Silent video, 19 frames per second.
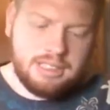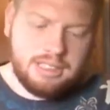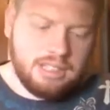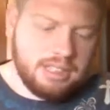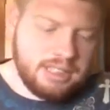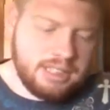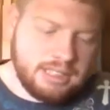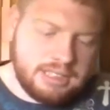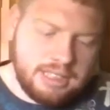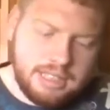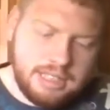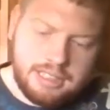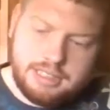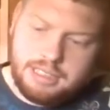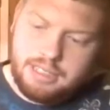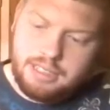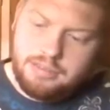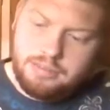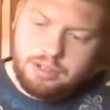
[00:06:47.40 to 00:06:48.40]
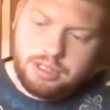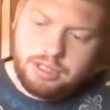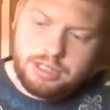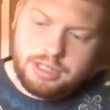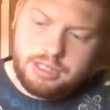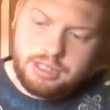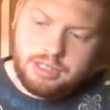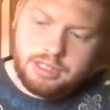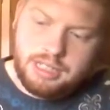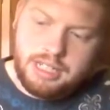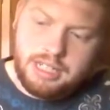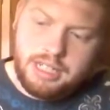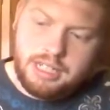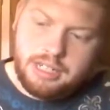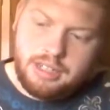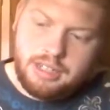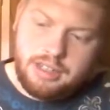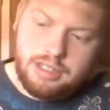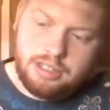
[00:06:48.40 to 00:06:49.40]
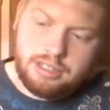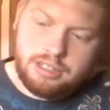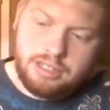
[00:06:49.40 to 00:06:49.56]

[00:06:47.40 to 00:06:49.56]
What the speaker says: like it says in verse 13,